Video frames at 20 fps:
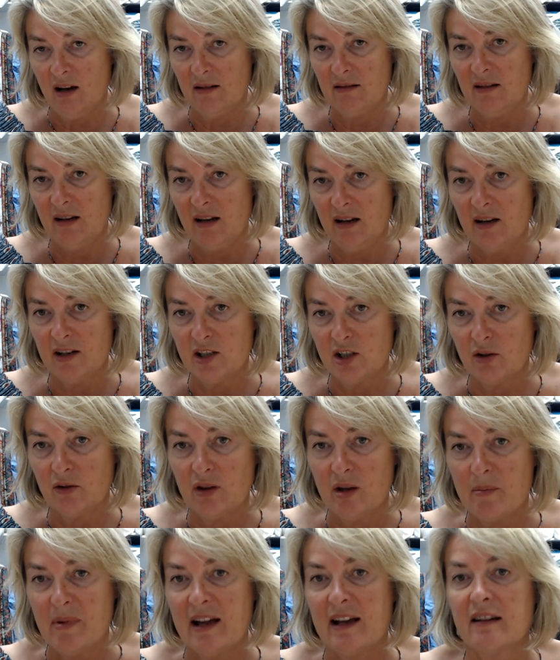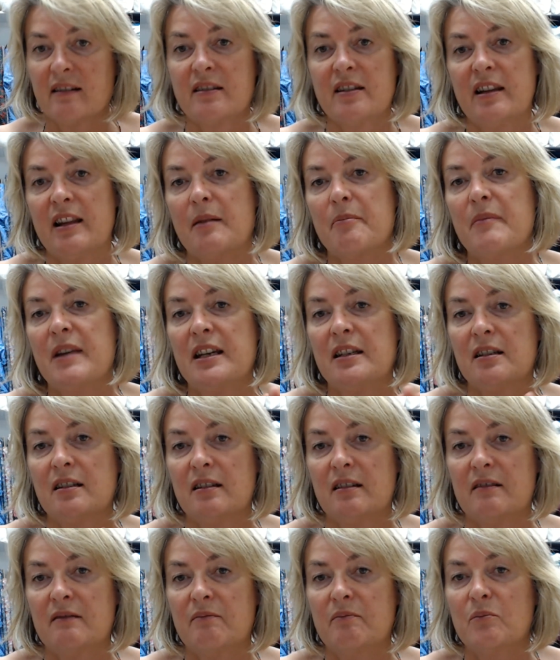ironed it on the back, so that made it
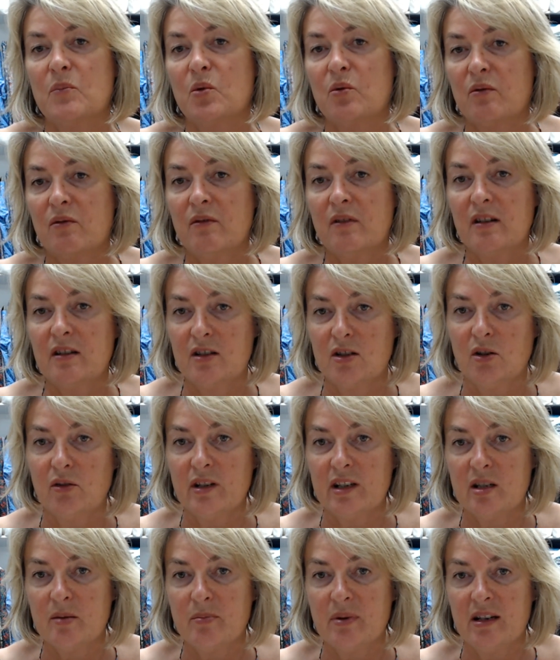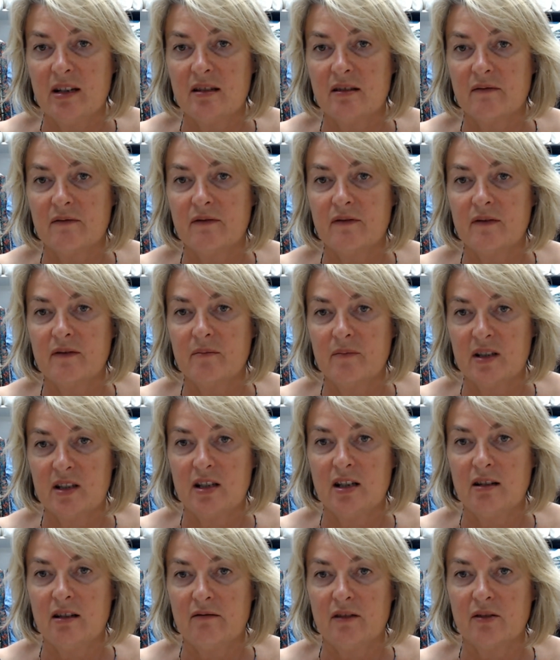a more solid piece of
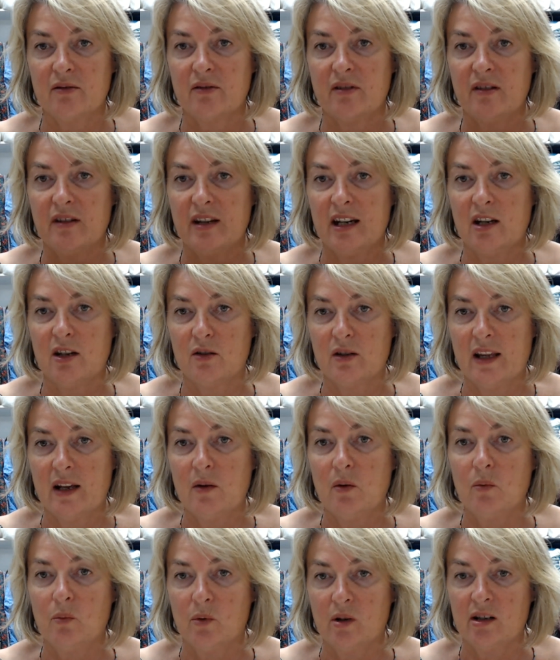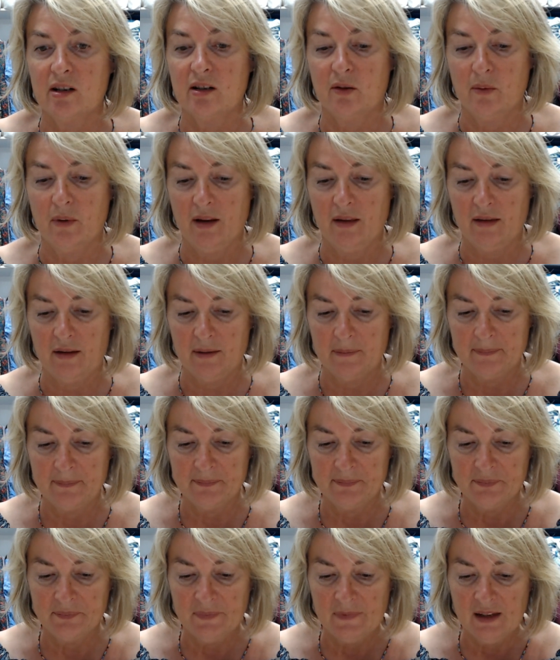material that they could then work with.
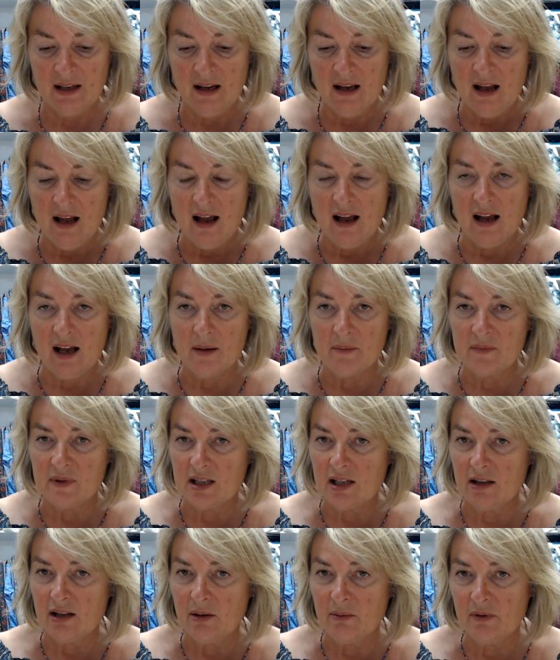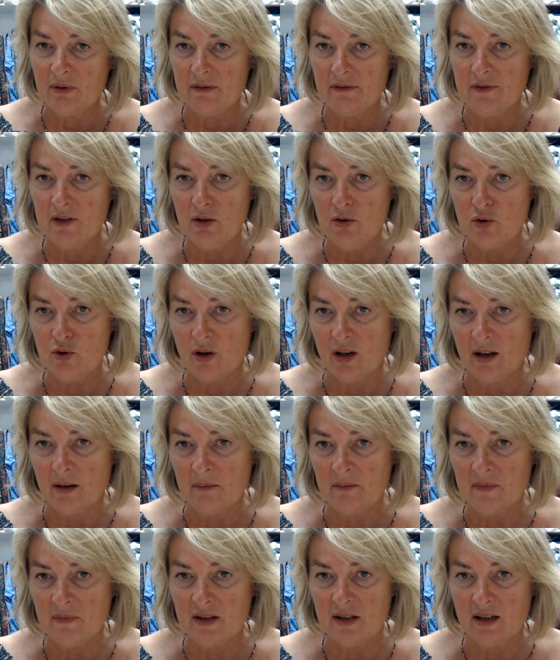So there were a few
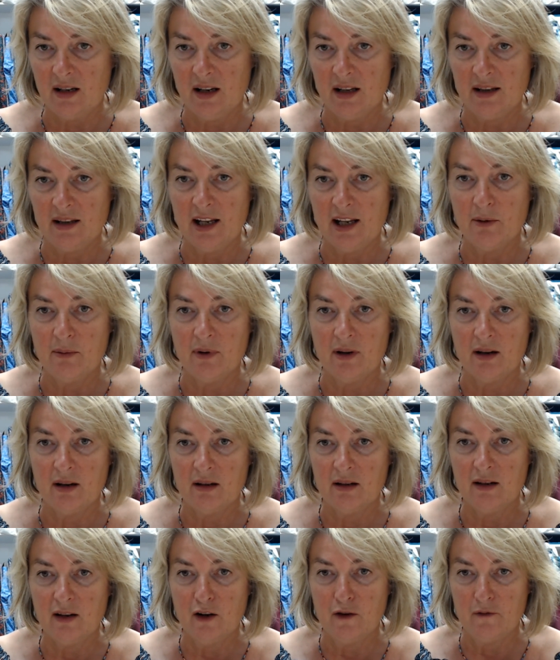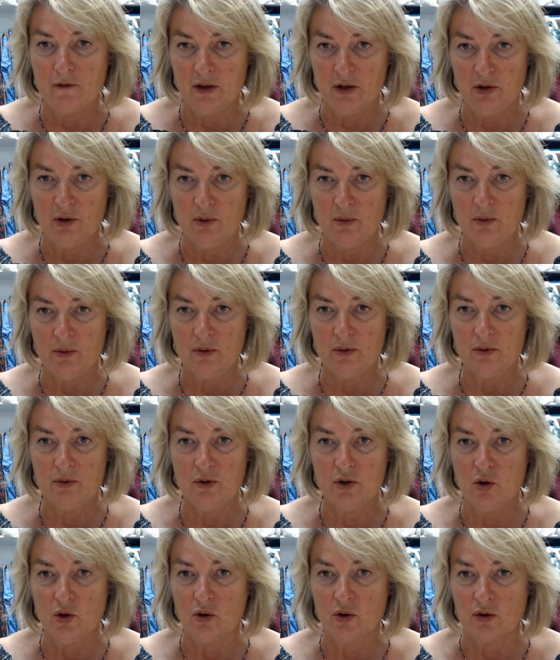triumphs and there were a few
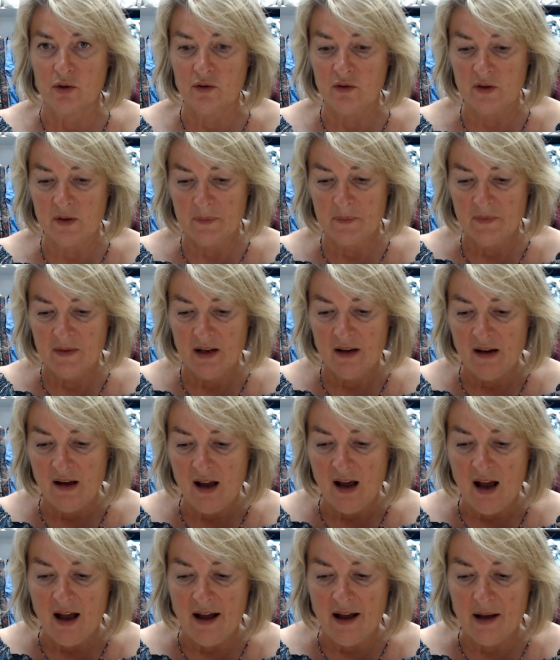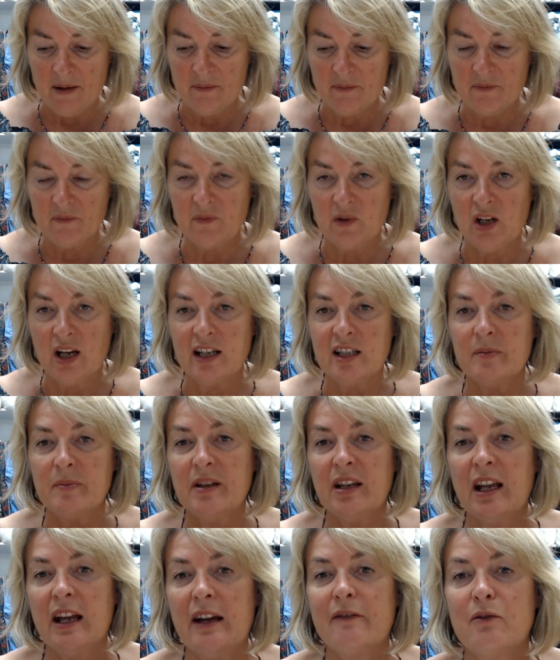shockers. You had to
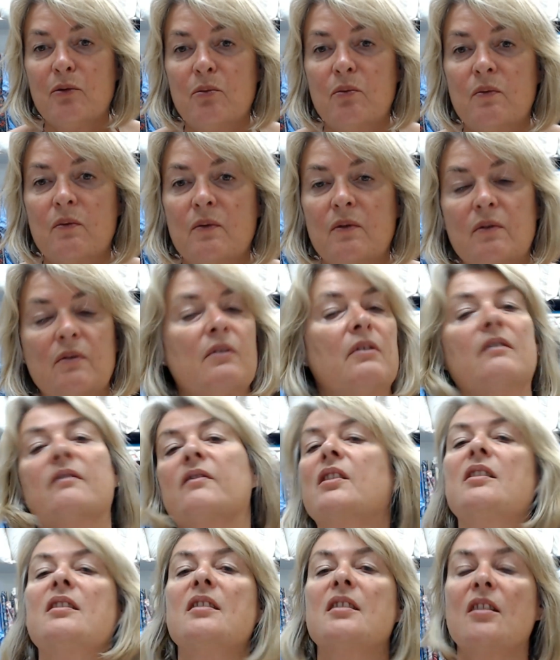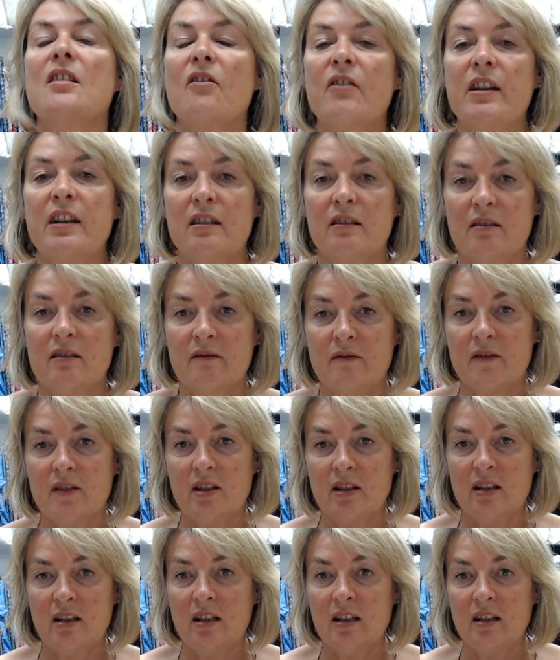be careful of the design of
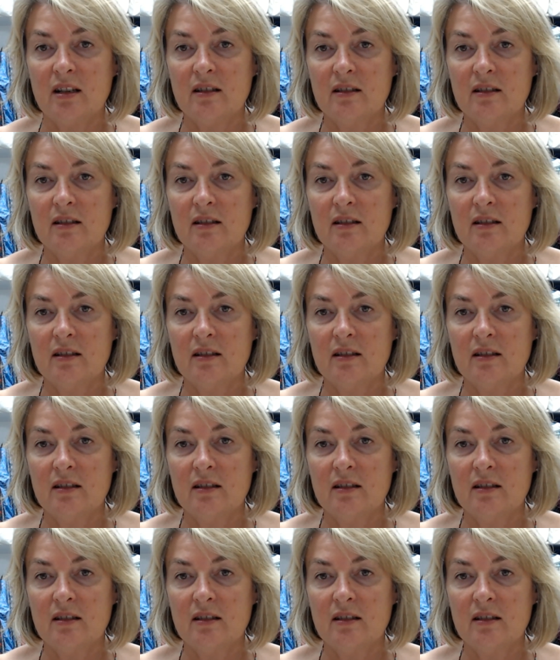the